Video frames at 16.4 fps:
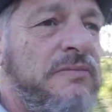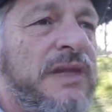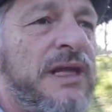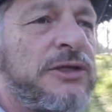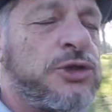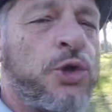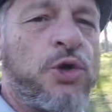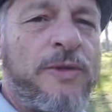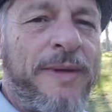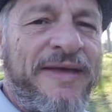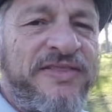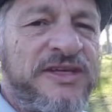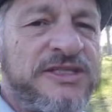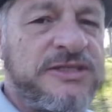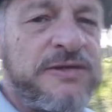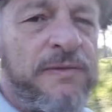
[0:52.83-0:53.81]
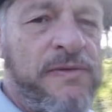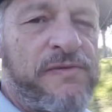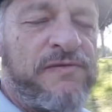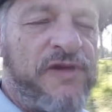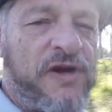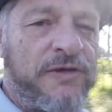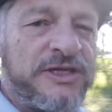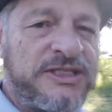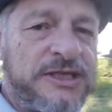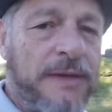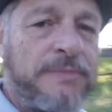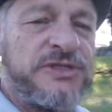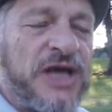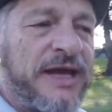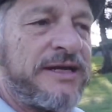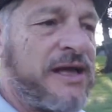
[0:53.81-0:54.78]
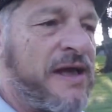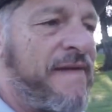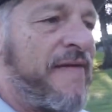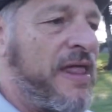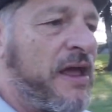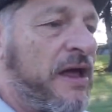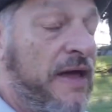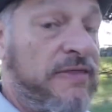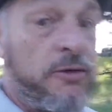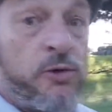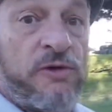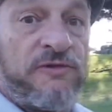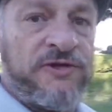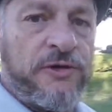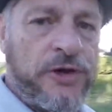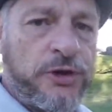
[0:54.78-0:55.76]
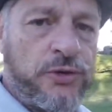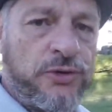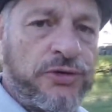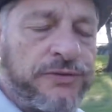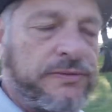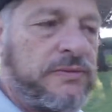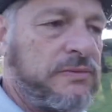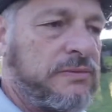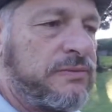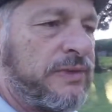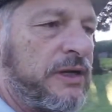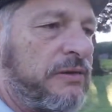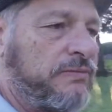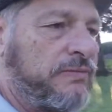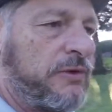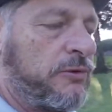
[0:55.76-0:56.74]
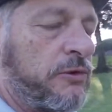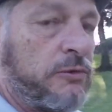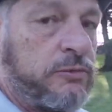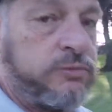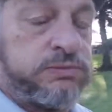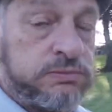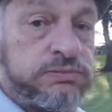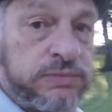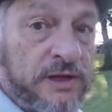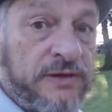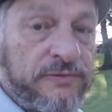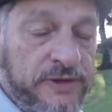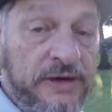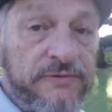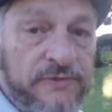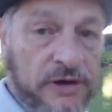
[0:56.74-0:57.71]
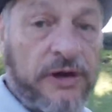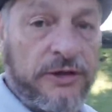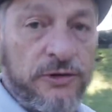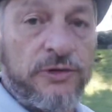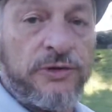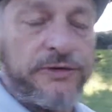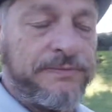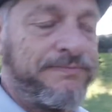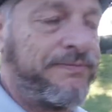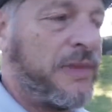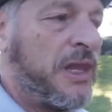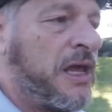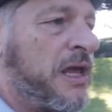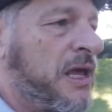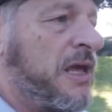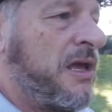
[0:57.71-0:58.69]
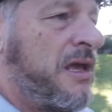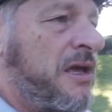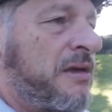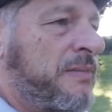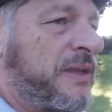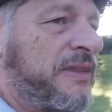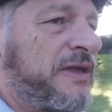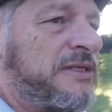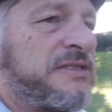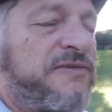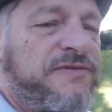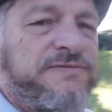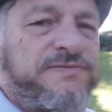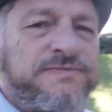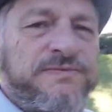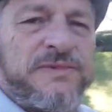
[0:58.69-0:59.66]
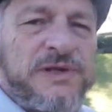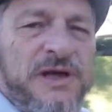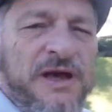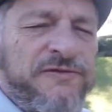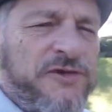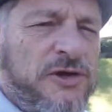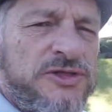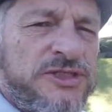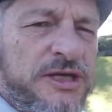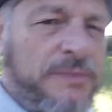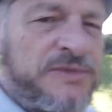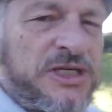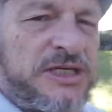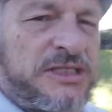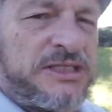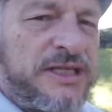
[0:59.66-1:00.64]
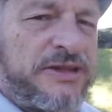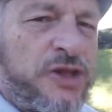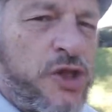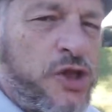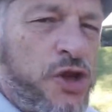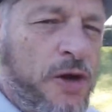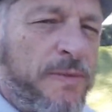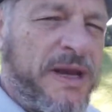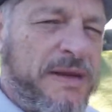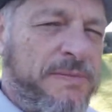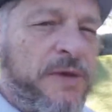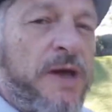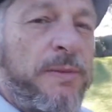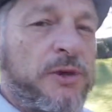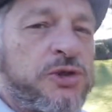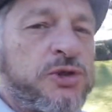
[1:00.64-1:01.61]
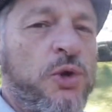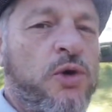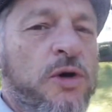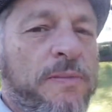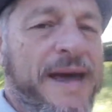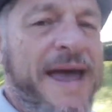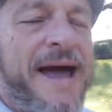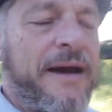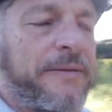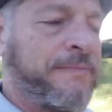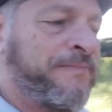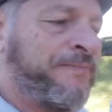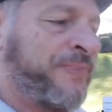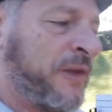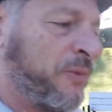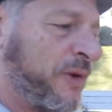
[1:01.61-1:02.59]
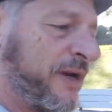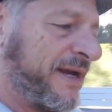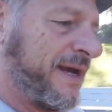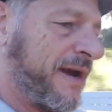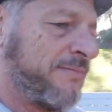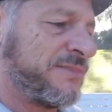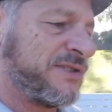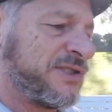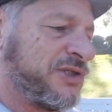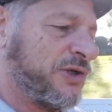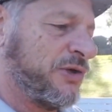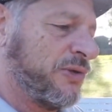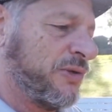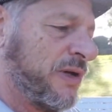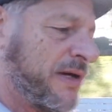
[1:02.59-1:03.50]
talk about this very subject, and they're all very good. They're really good. But there's a few subjects that not many people talk about when it comes to